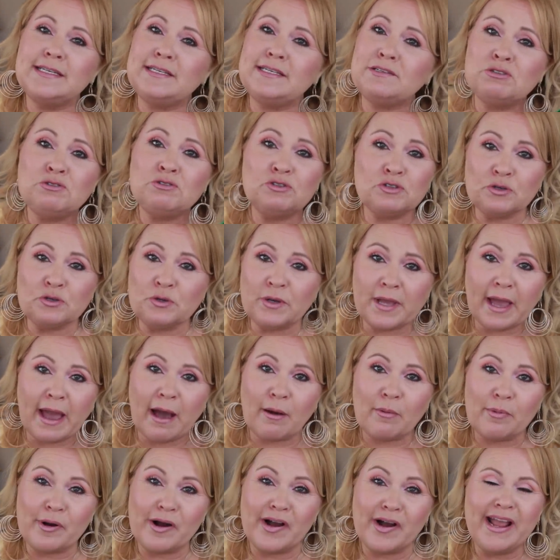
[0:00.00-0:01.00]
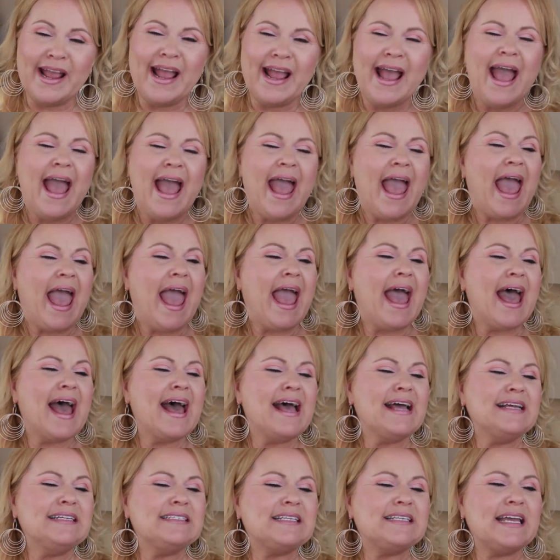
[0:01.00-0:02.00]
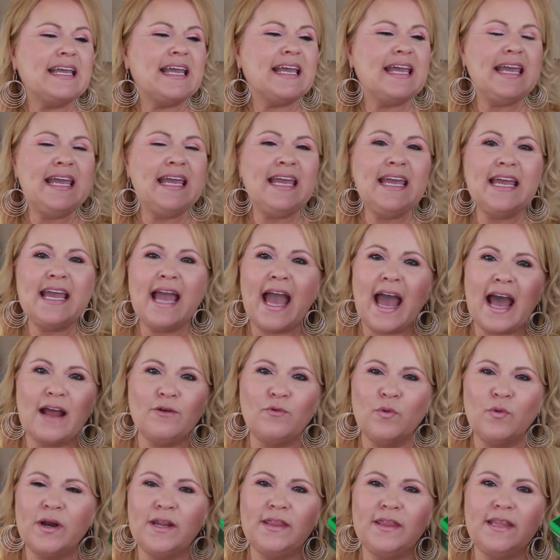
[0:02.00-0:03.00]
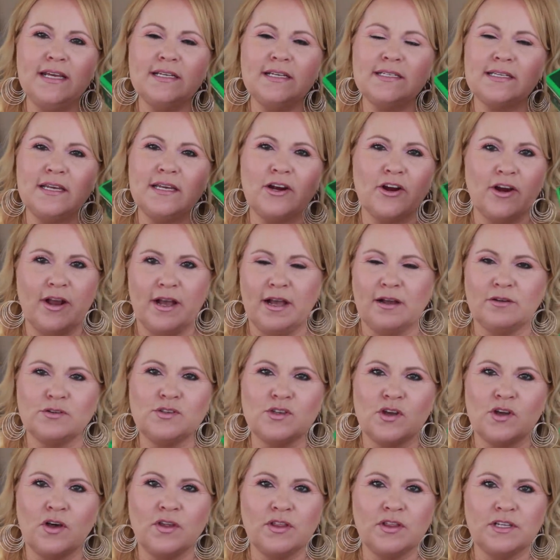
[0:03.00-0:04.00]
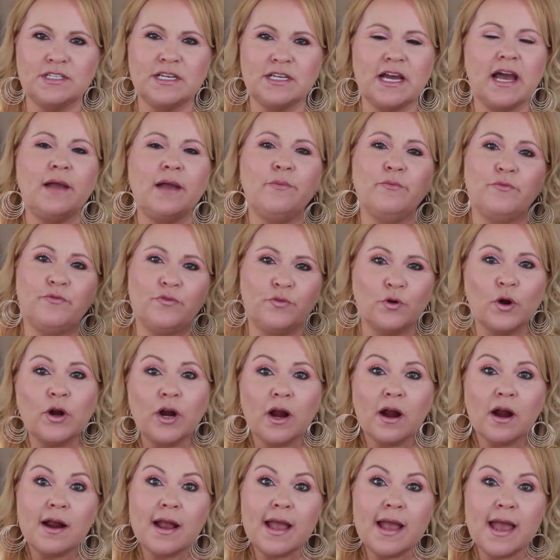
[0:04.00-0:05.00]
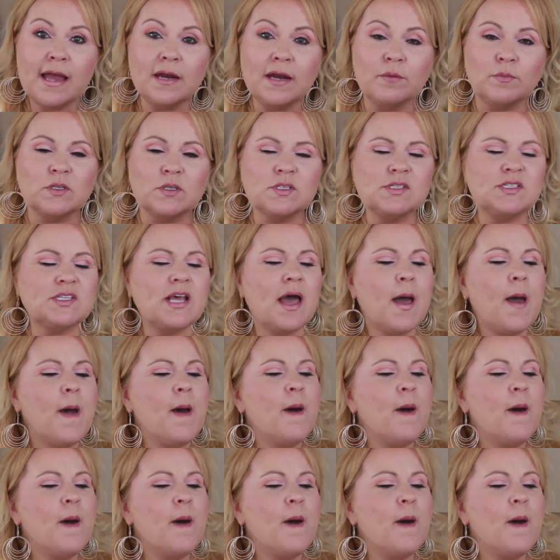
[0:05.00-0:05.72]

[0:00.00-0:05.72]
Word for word: He's a true cowboy, and he had one of these in our house all the time for our animals.